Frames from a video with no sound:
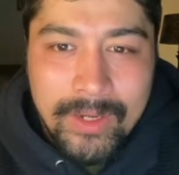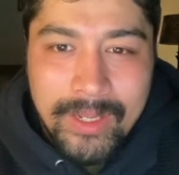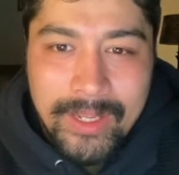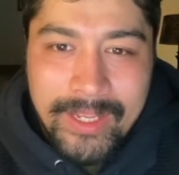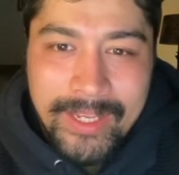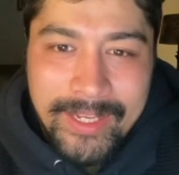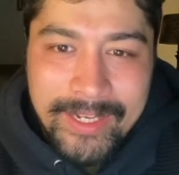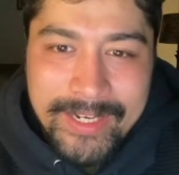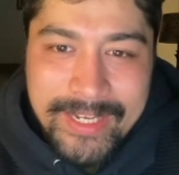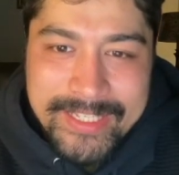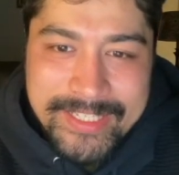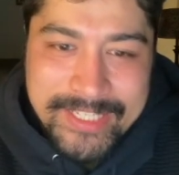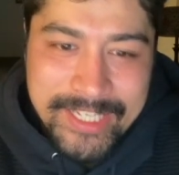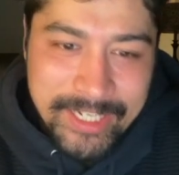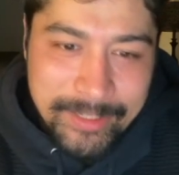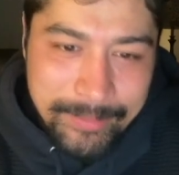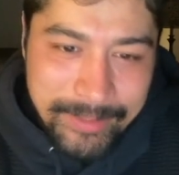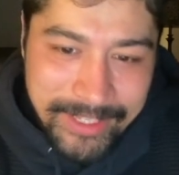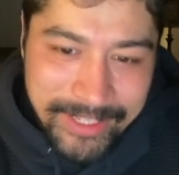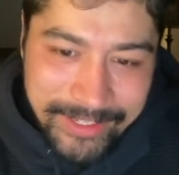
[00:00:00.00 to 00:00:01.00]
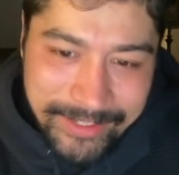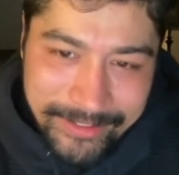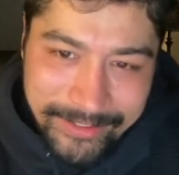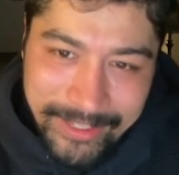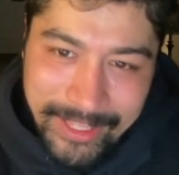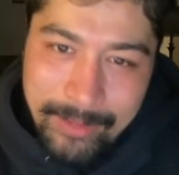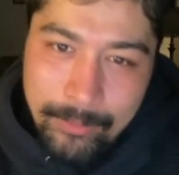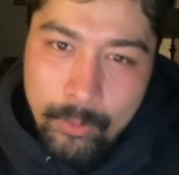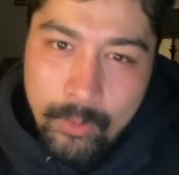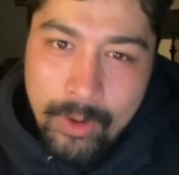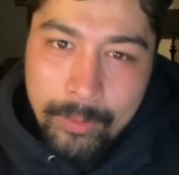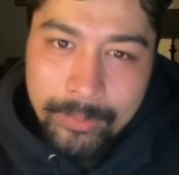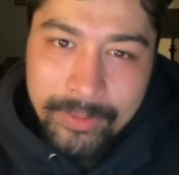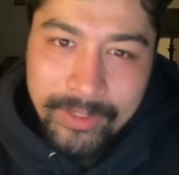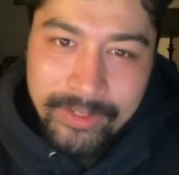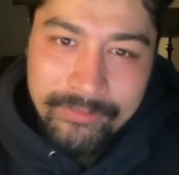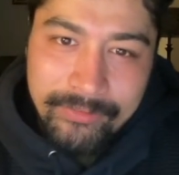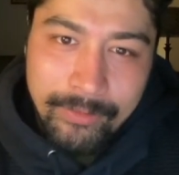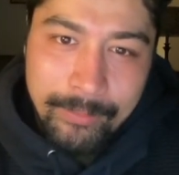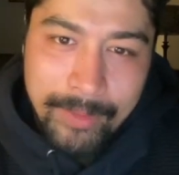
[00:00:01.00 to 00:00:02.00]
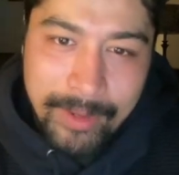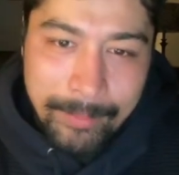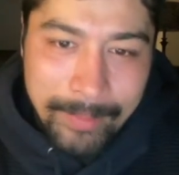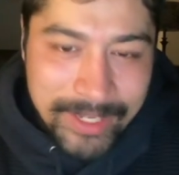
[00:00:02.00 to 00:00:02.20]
and it's going to be a good game. Well played from there.